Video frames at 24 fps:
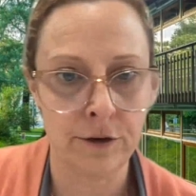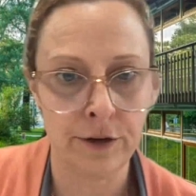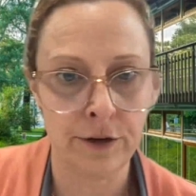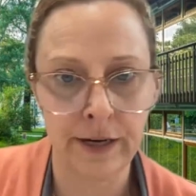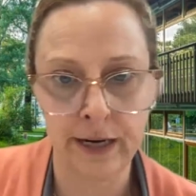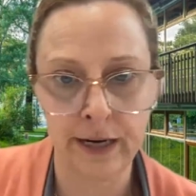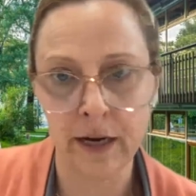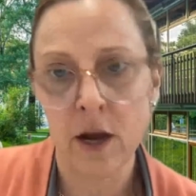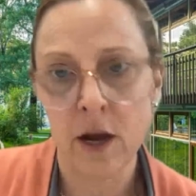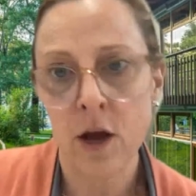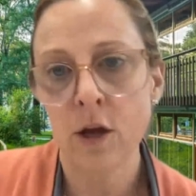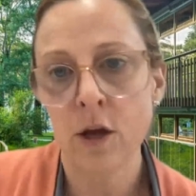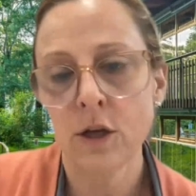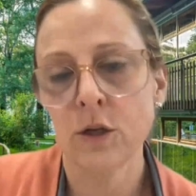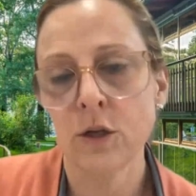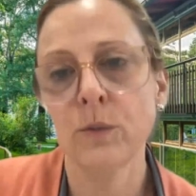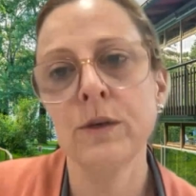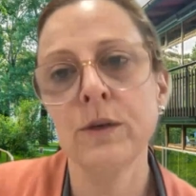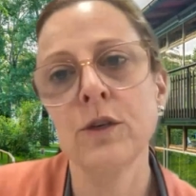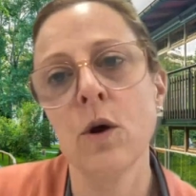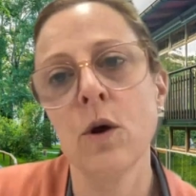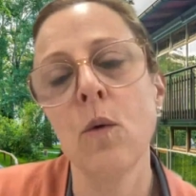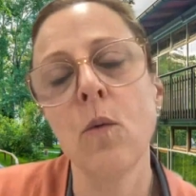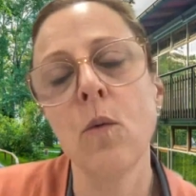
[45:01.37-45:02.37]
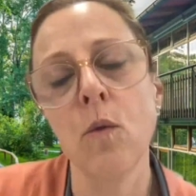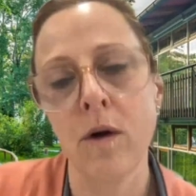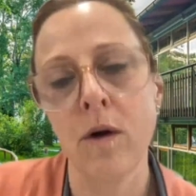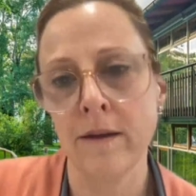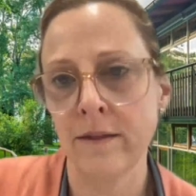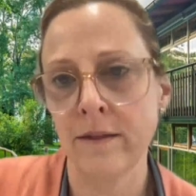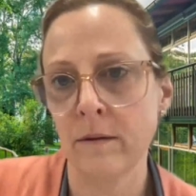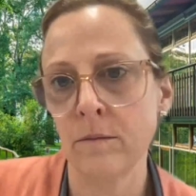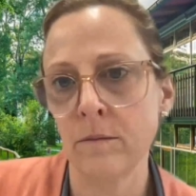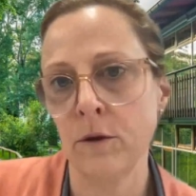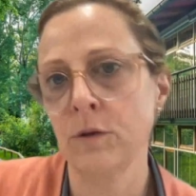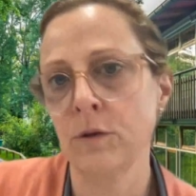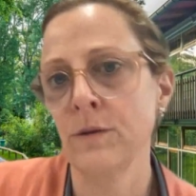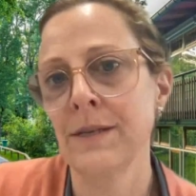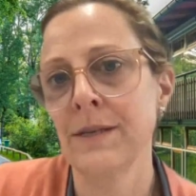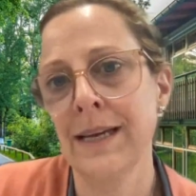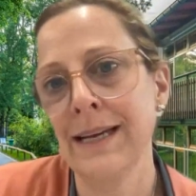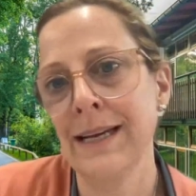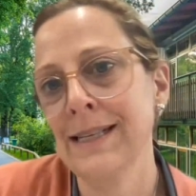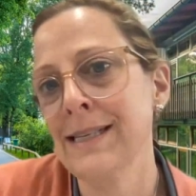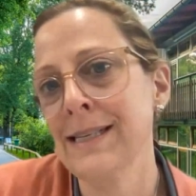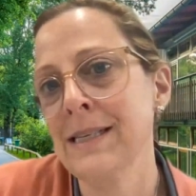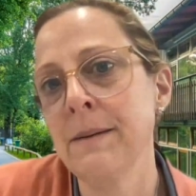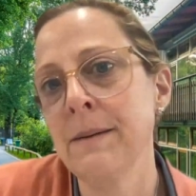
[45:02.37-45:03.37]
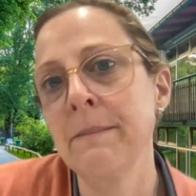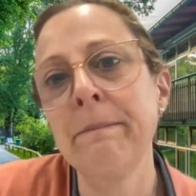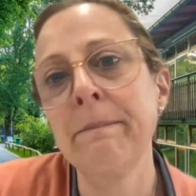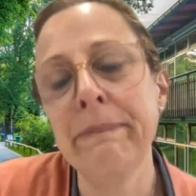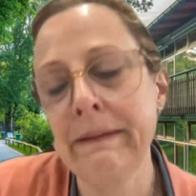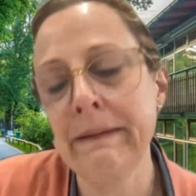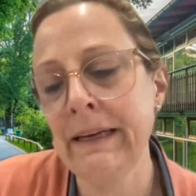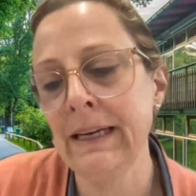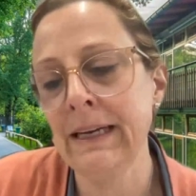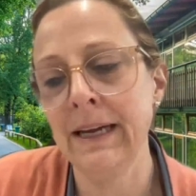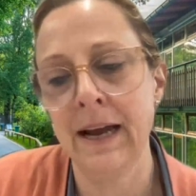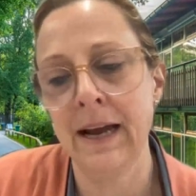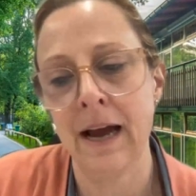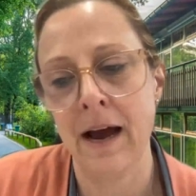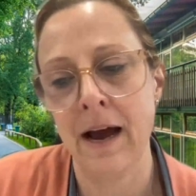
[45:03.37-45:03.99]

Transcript: learning. So we don't want them using it simply